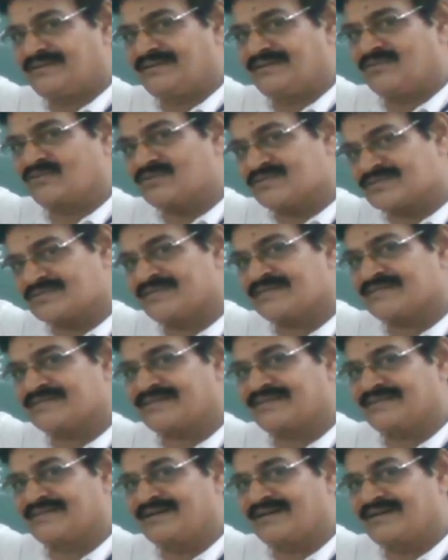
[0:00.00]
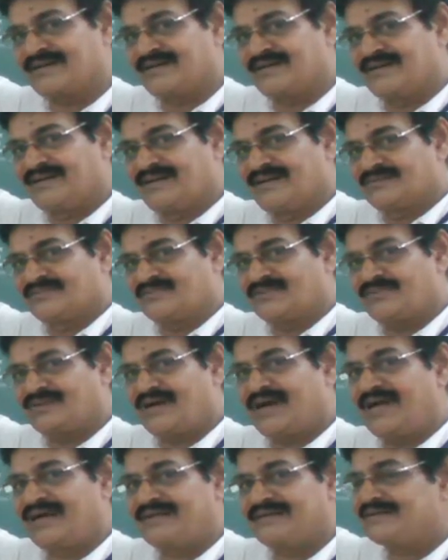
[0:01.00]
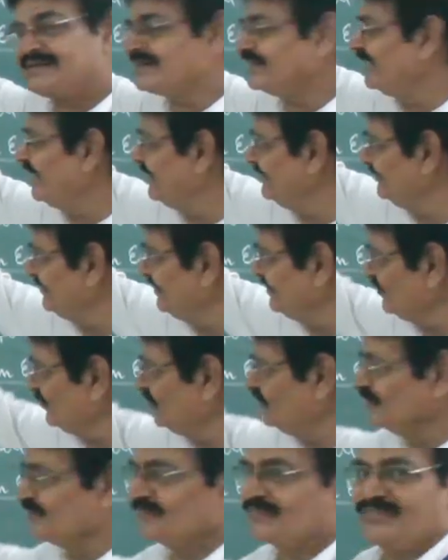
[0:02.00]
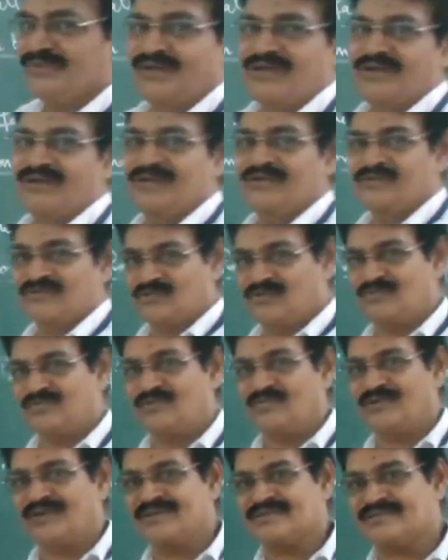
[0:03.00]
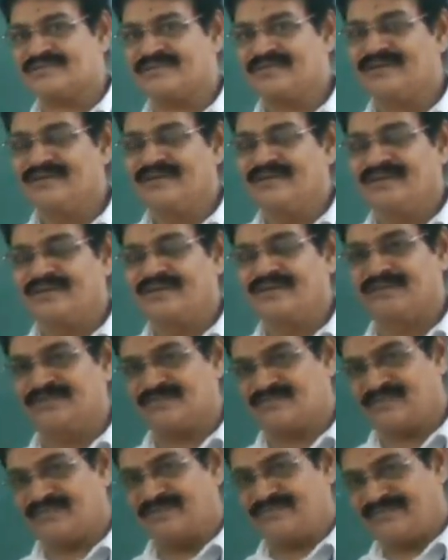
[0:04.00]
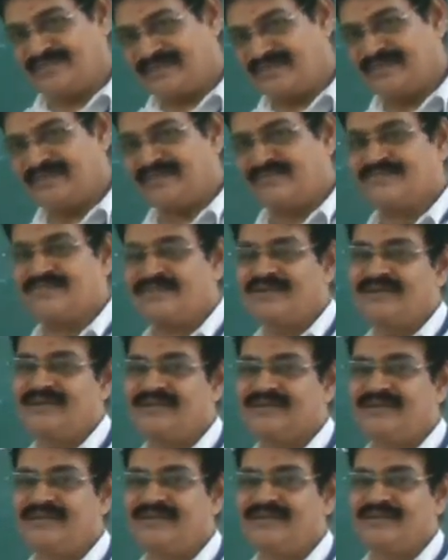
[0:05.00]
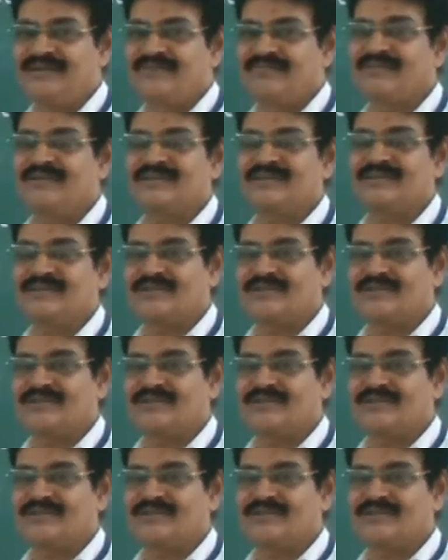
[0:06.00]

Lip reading: coastal area. So, and Rome was, it was very difficult for the